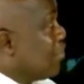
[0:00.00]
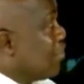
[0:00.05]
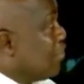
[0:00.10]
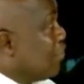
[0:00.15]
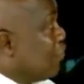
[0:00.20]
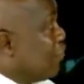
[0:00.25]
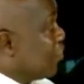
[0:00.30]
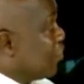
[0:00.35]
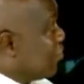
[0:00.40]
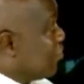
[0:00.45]

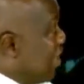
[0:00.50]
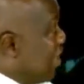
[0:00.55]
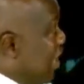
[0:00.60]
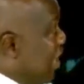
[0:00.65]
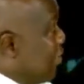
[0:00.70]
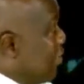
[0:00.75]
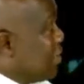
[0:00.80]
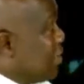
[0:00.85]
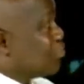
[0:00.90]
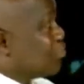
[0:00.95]
For 3
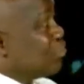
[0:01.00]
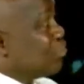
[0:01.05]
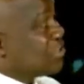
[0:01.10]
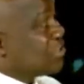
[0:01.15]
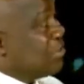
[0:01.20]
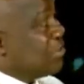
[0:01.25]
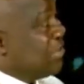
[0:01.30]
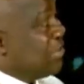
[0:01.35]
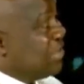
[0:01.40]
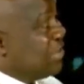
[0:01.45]
hours, 20
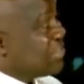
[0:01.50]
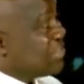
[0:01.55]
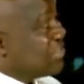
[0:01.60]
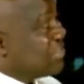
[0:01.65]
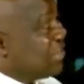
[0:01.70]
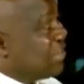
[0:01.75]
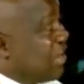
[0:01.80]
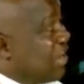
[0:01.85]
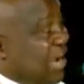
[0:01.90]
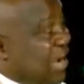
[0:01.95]
minutes,
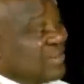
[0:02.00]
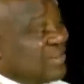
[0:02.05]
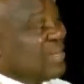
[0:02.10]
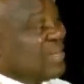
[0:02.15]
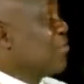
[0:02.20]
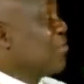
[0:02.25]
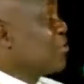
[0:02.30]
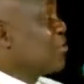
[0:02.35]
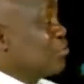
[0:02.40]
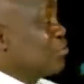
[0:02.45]
and there
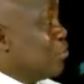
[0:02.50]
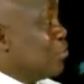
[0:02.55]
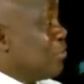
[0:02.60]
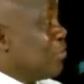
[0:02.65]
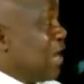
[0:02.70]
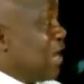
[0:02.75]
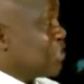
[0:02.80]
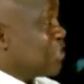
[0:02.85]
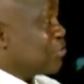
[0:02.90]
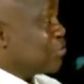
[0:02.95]
is no
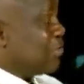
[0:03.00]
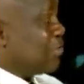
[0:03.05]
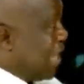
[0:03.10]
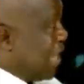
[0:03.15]
reaction. That